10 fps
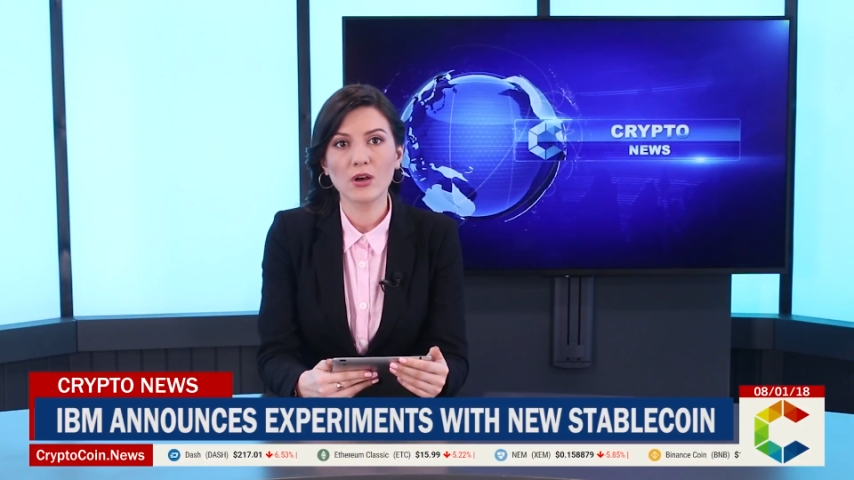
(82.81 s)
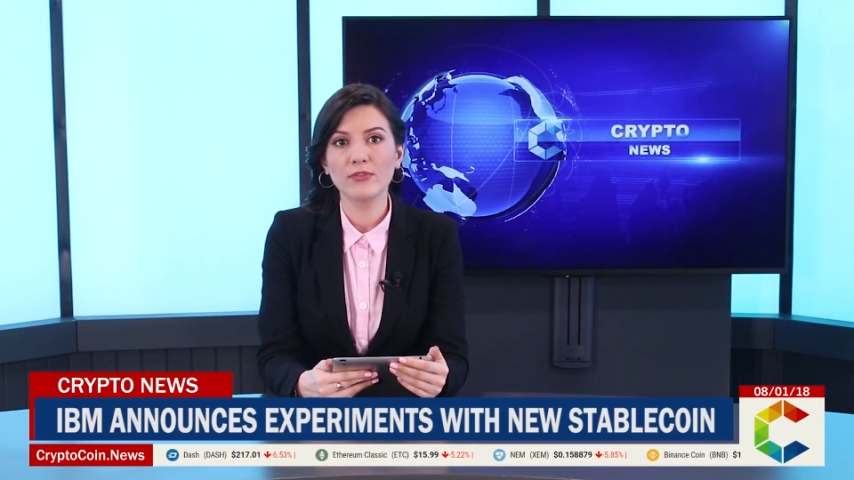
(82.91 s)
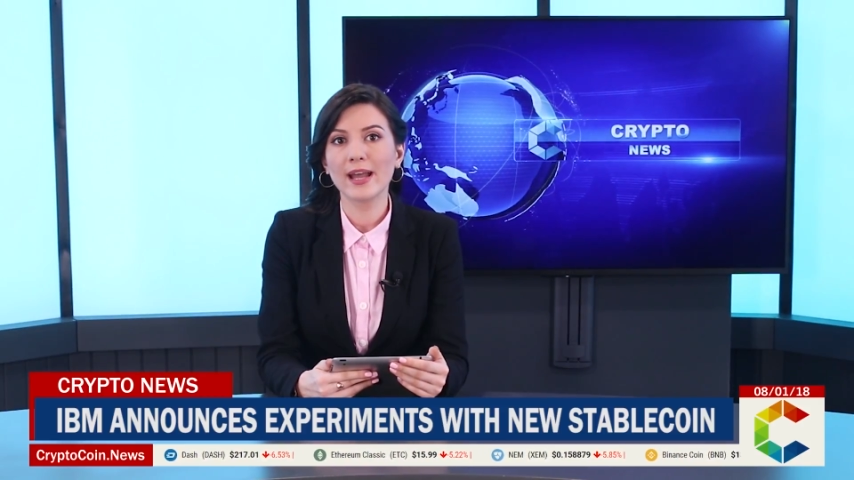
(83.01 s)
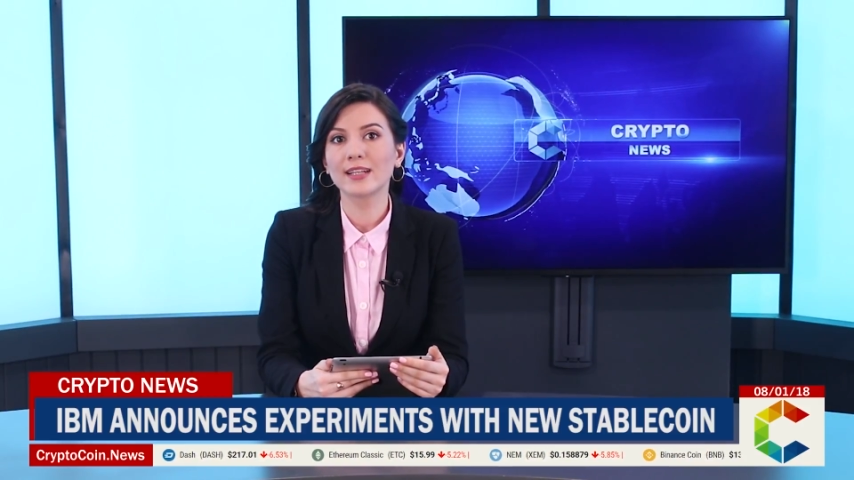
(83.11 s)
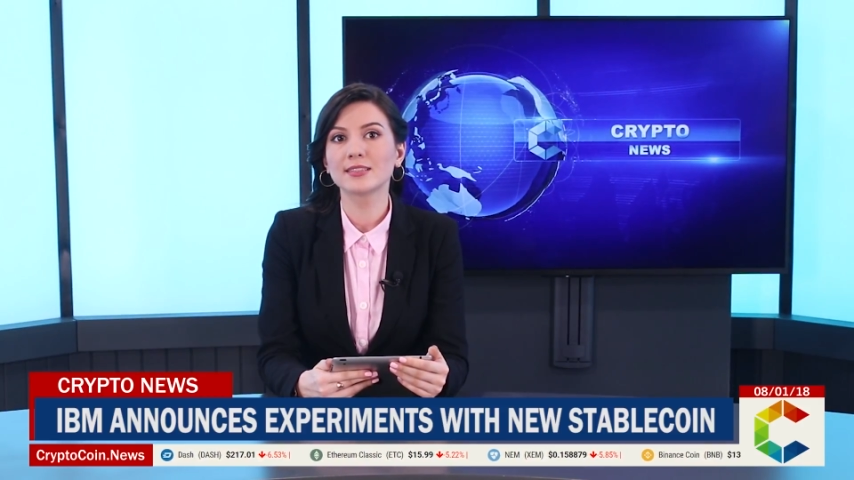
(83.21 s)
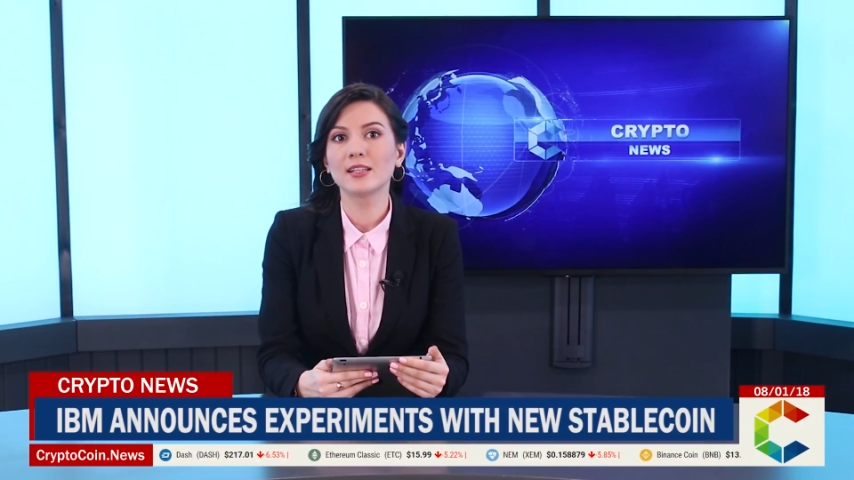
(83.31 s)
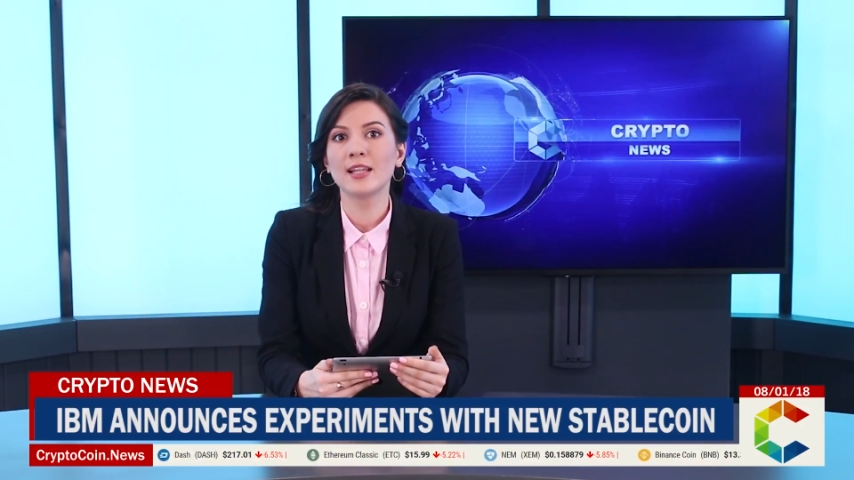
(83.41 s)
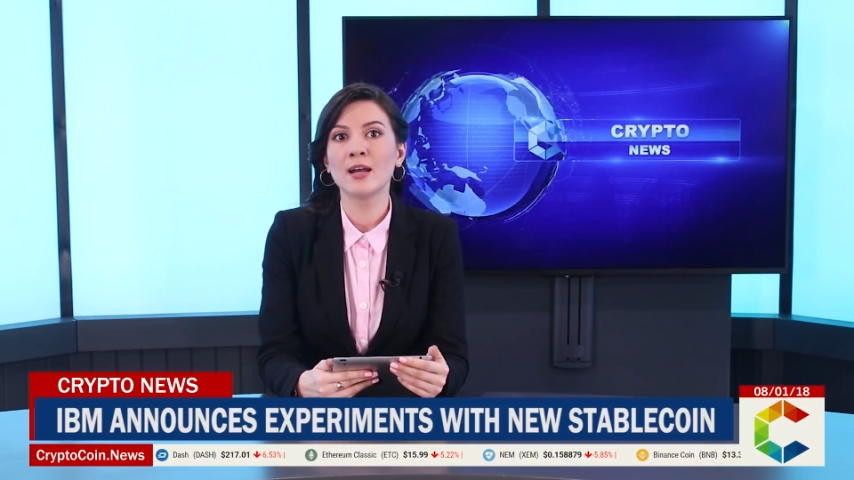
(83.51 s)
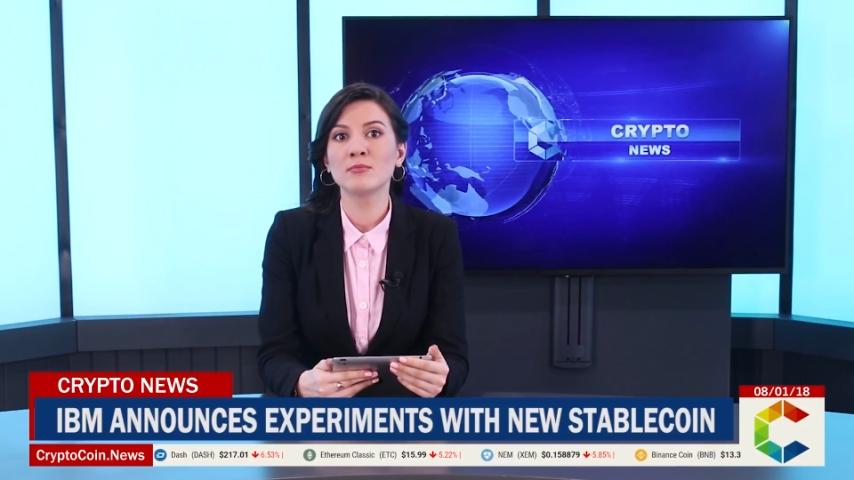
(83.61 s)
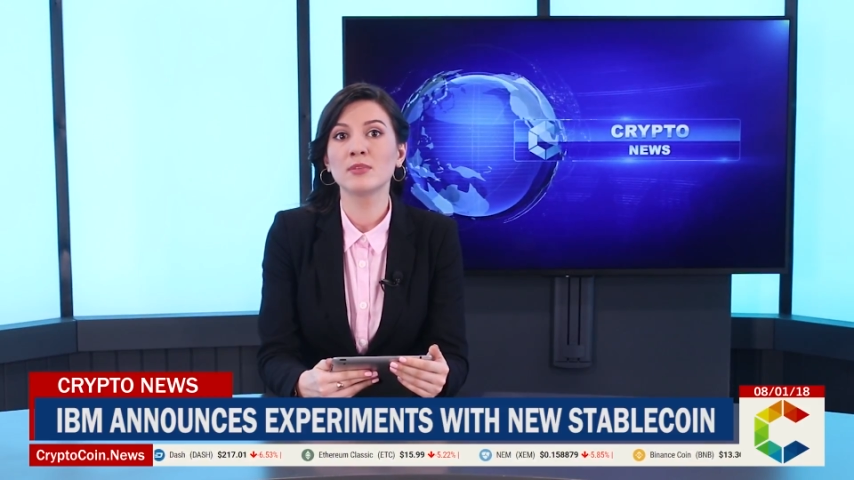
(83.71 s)
of
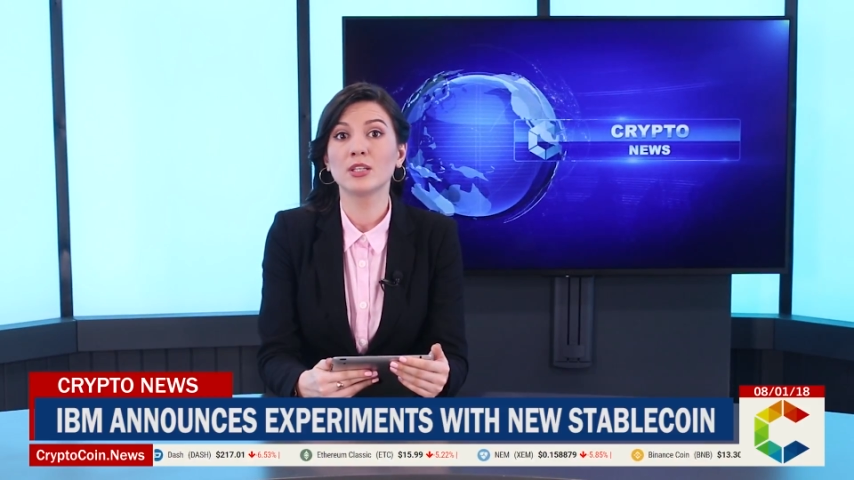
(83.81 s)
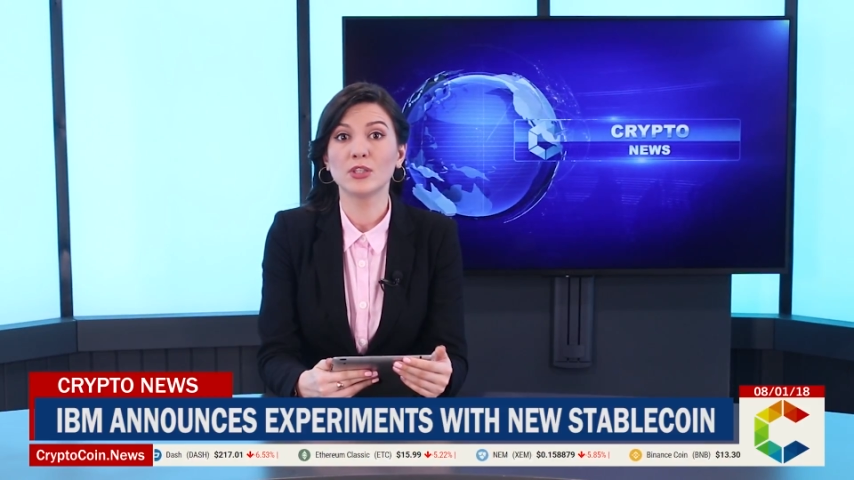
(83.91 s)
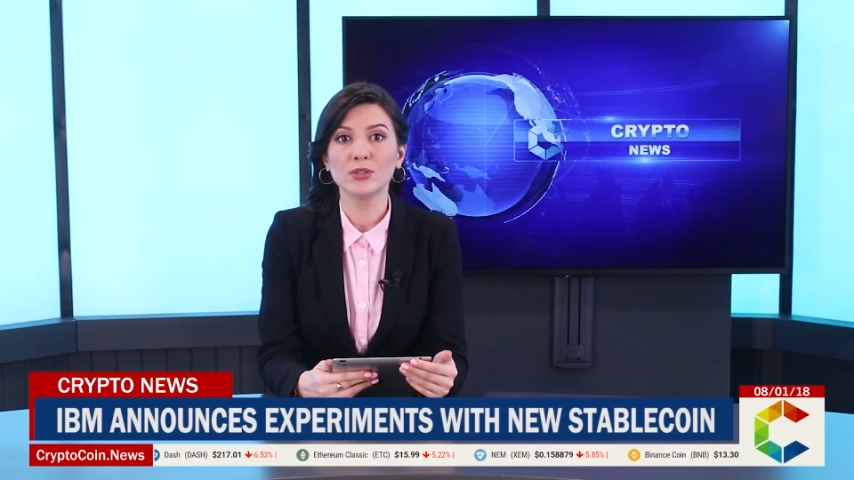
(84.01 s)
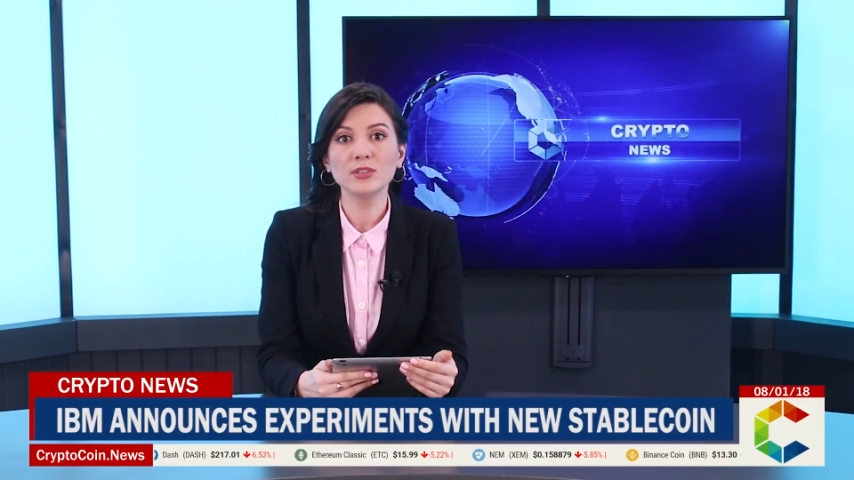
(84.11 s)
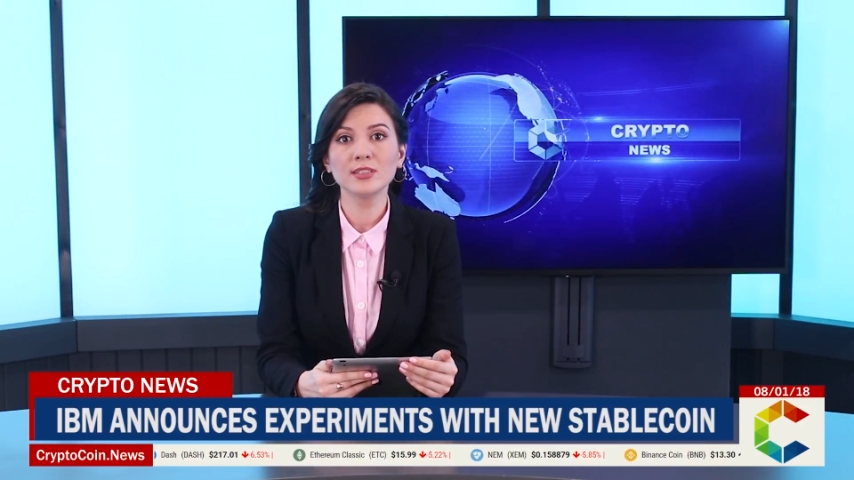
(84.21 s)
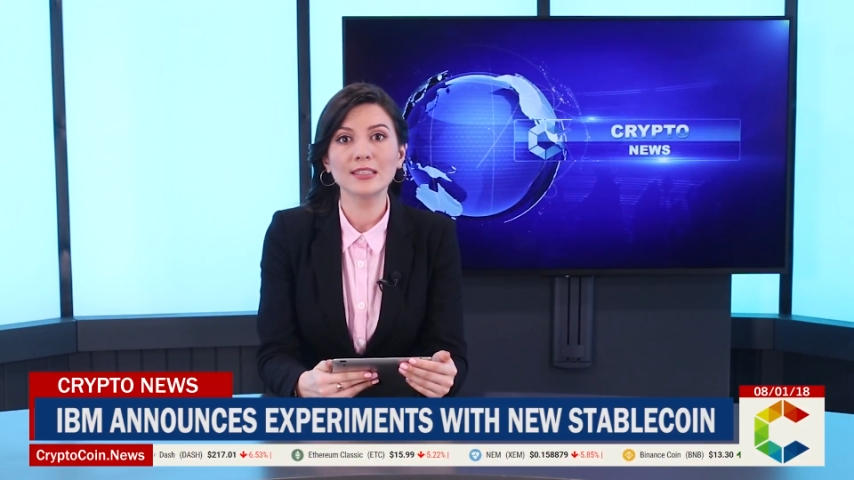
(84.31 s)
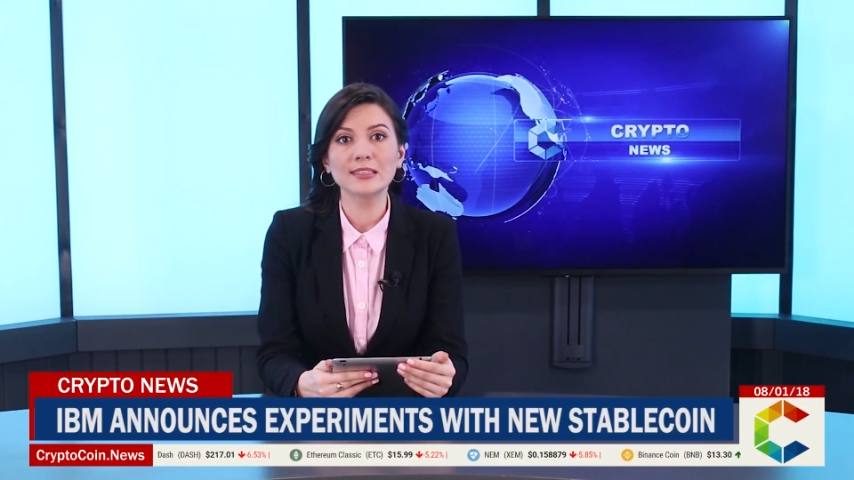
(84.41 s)
XLM use,